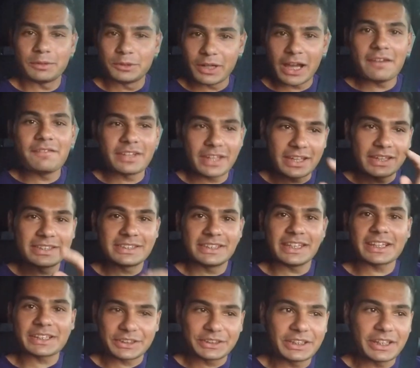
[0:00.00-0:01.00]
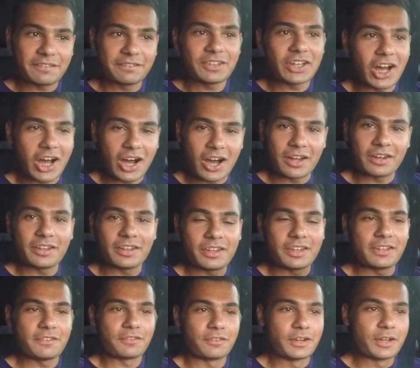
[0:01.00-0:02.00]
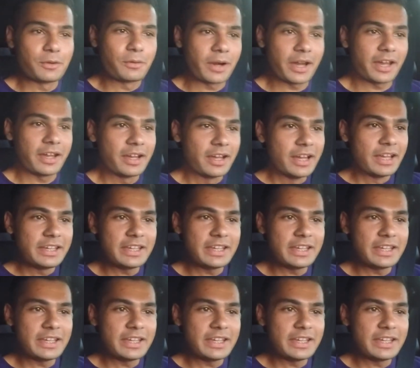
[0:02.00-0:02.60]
driving a stick shift on the freeway.